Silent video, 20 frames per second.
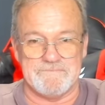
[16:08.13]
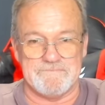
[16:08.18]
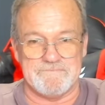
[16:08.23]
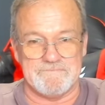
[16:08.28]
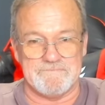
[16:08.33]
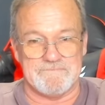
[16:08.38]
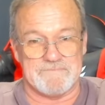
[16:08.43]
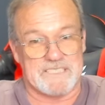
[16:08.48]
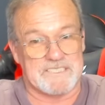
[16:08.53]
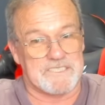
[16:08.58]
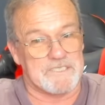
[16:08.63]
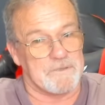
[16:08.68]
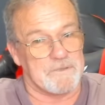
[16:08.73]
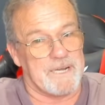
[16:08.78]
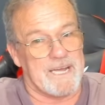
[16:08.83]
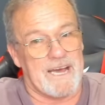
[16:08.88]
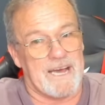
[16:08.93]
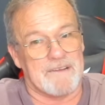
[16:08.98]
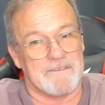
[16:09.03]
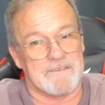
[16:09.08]
That's the
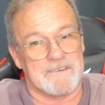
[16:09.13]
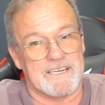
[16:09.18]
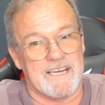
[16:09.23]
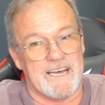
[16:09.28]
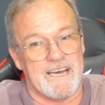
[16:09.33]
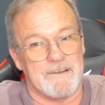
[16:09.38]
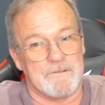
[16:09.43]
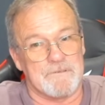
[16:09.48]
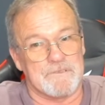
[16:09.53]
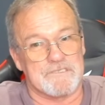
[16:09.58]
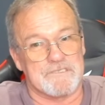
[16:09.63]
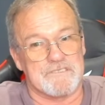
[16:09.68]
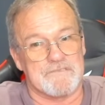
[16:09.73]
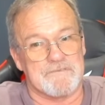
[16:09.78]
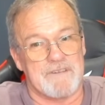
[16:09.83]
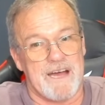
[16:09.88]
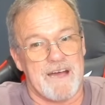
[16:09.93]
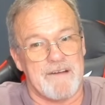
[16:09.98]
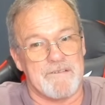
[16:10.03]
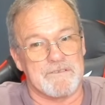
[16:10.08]
way I look at it. We're
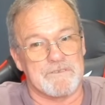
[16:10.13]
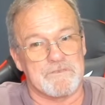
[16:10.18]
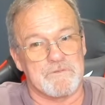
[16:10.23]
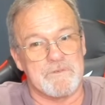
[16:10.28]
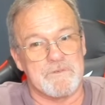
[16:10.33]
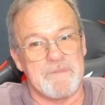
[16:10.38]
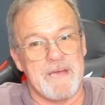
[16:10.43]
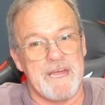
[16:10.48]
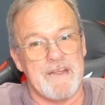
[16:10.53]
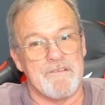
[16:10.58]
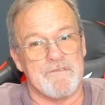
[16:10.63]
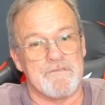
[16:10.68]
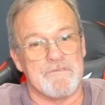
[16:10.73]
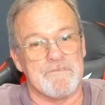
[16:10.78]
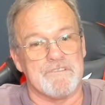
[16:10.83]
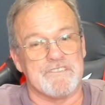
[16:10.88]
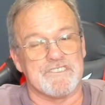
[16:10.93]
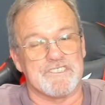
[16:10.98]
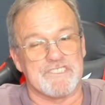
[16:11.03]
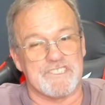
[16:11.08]
survivors. We made it
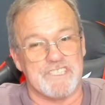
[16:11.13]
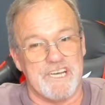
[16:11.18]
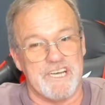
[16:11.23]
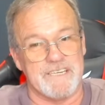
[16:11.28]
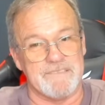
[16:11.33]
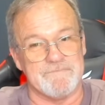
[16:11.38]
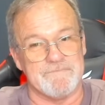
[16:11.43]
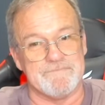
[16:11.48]
through the shit.